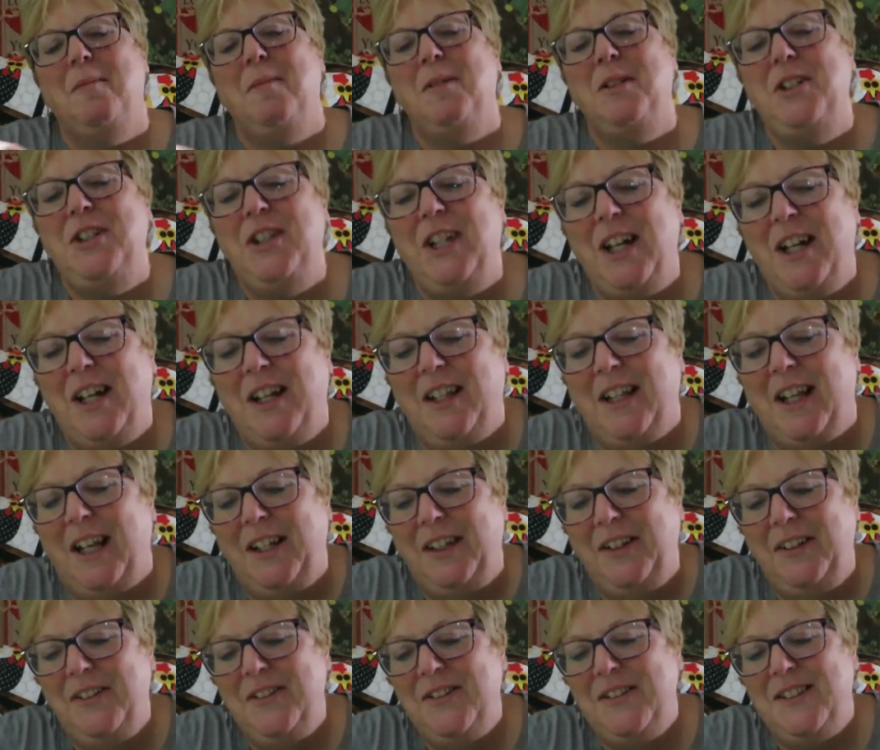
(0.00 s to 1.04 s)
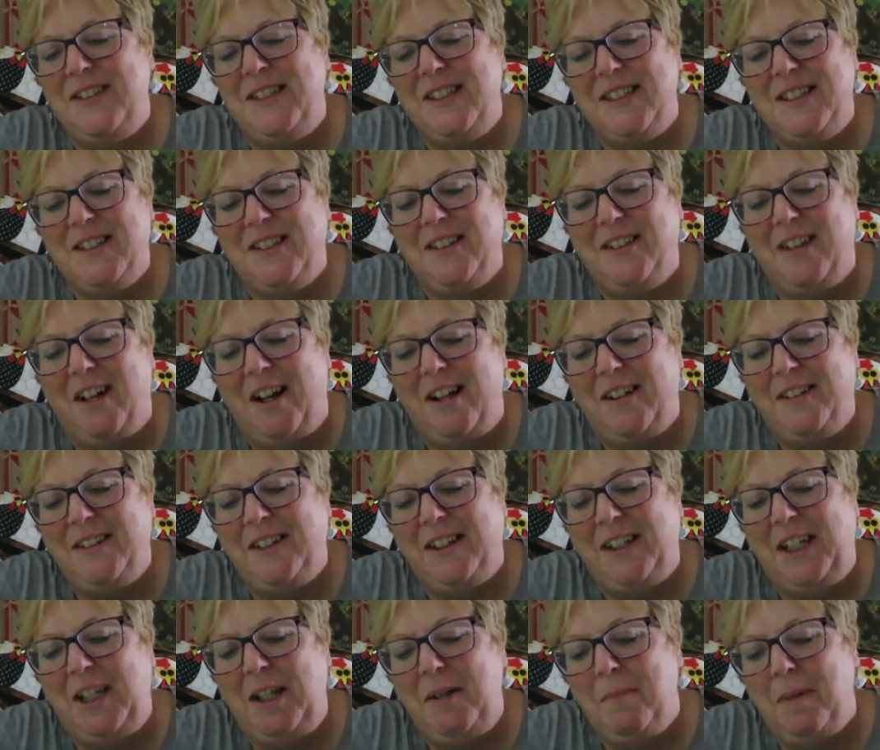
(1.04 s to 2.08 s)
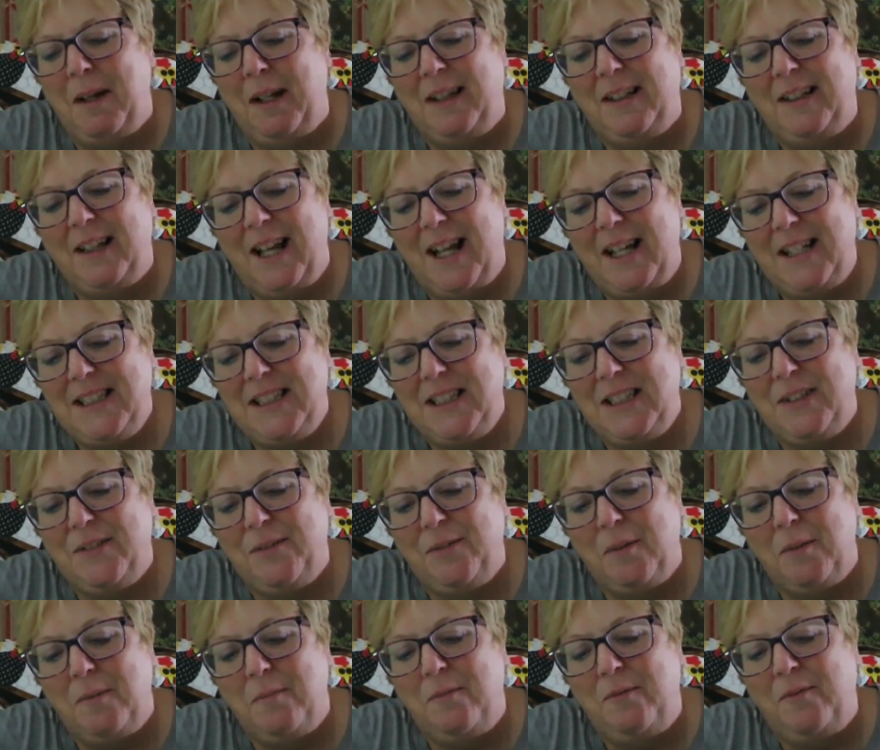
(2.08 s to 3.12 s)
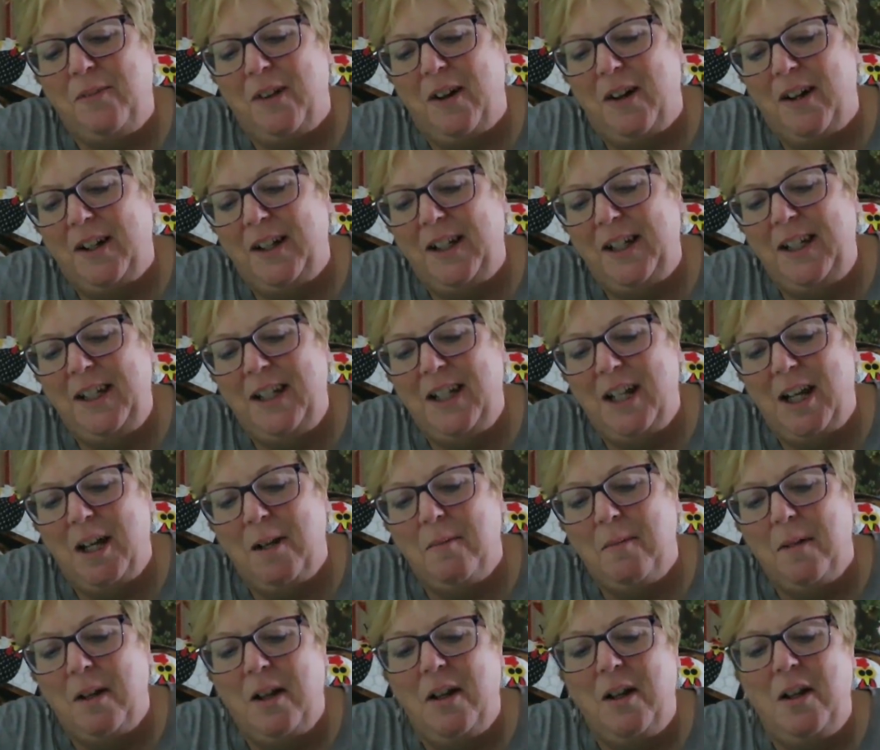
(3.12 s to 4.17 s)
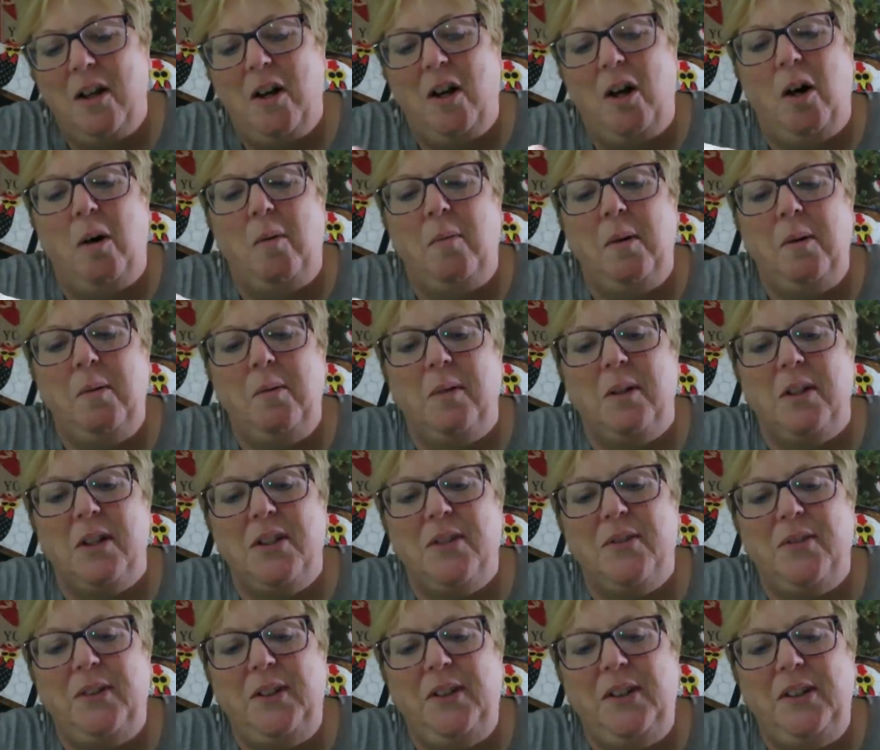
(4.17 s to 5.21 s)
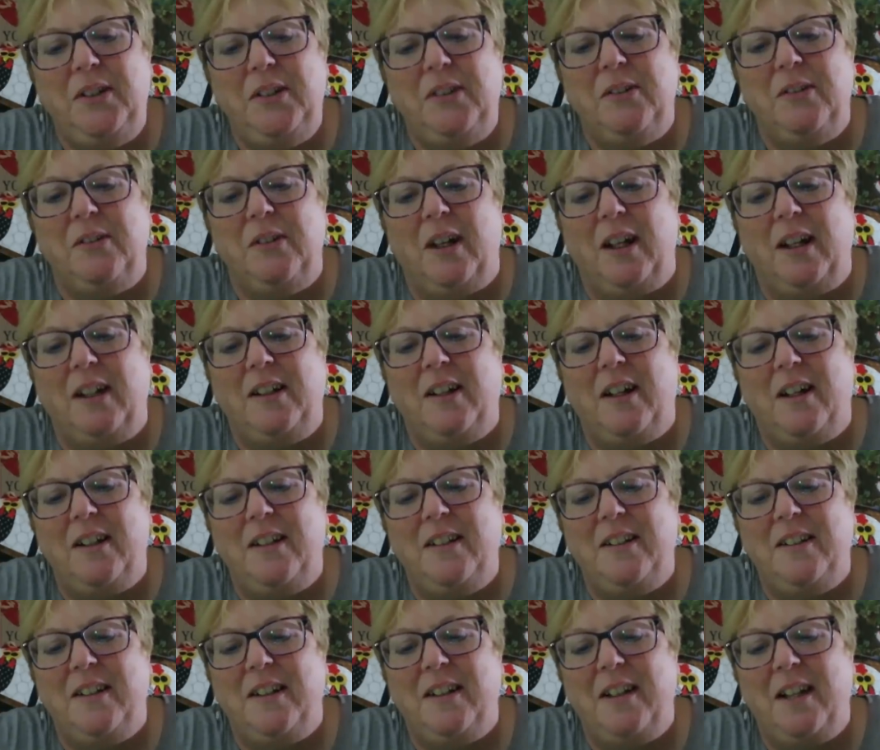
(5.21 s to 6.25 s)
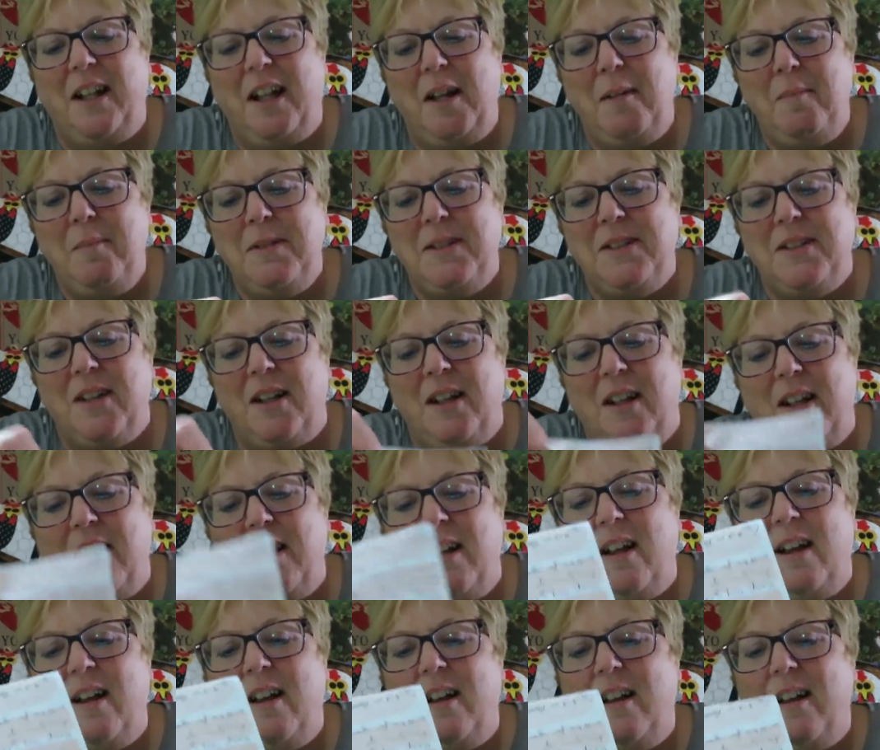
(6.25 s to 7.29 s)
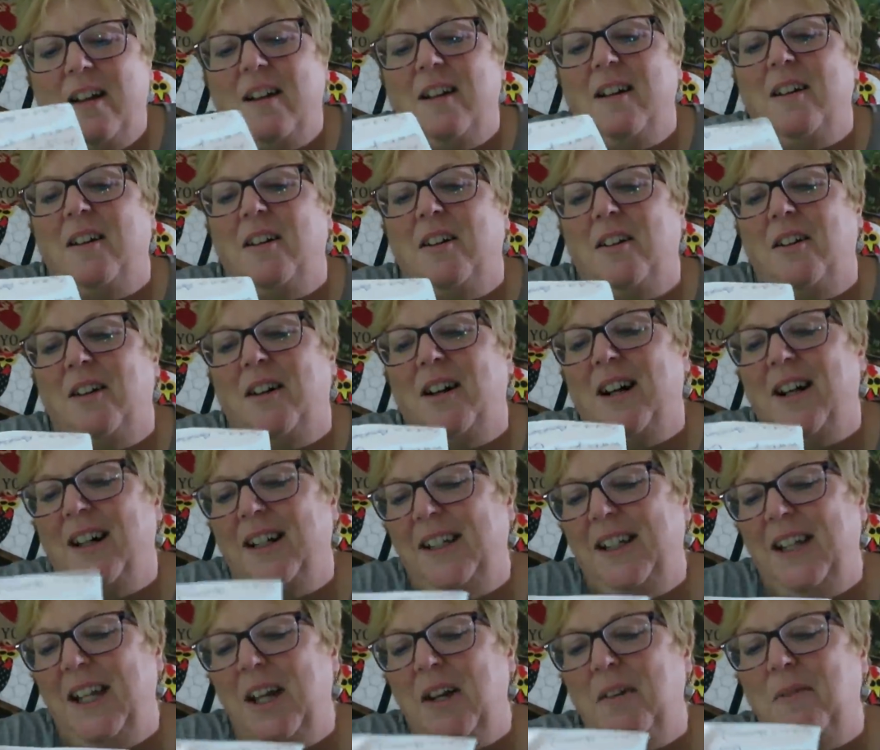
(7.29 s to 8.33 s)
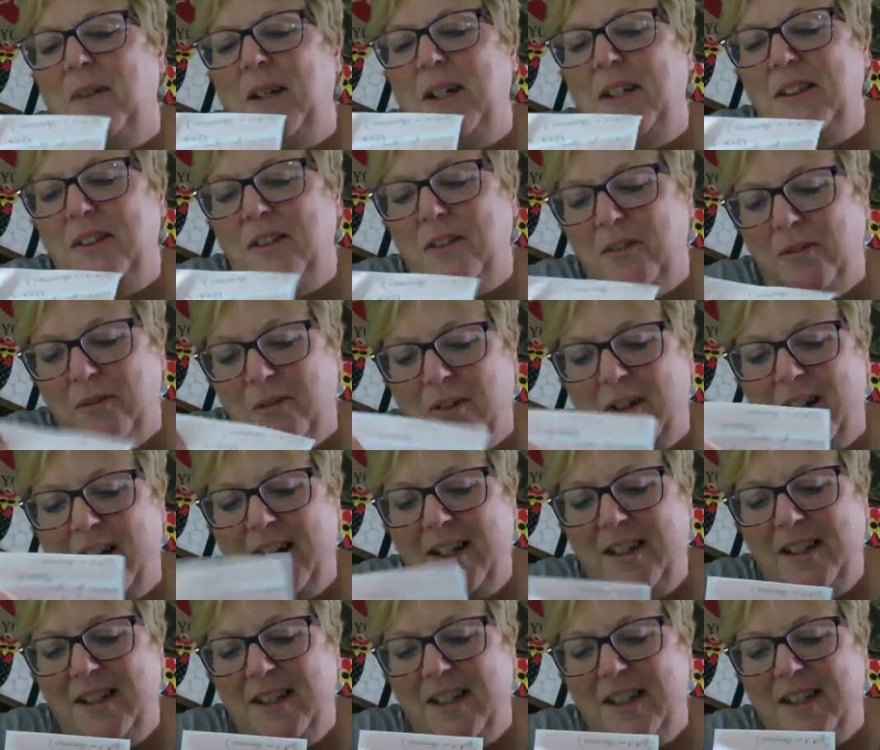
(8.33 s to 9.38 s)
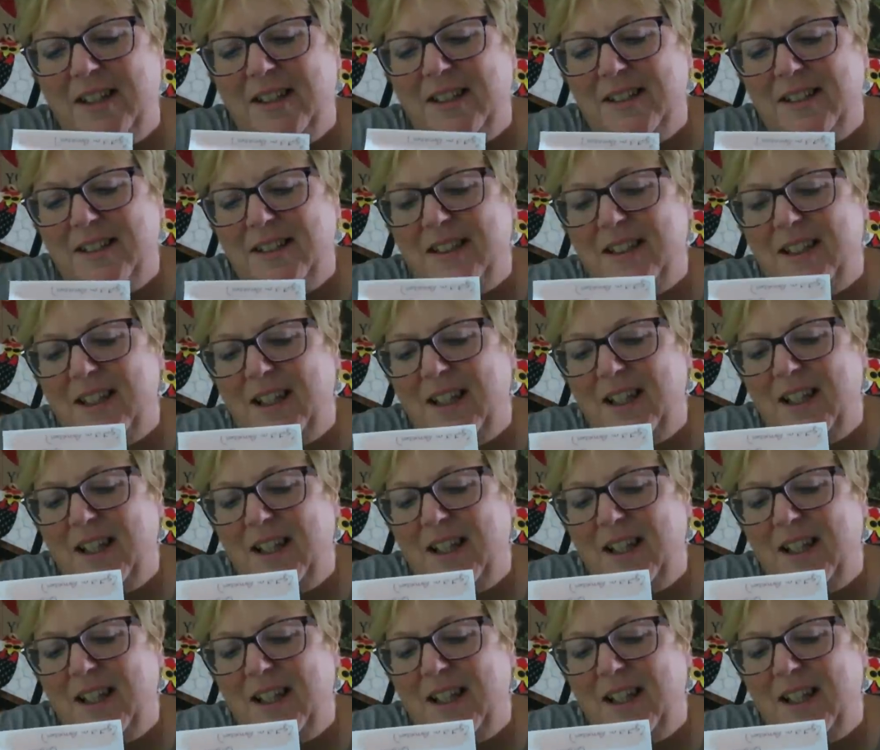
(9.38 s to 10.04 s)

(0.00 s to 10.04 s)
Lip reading: Michelle, I use this cloth to keep my glasses from fogging up. Hope it works for you. I got it on Amazon. Oh, I can't wait to try this.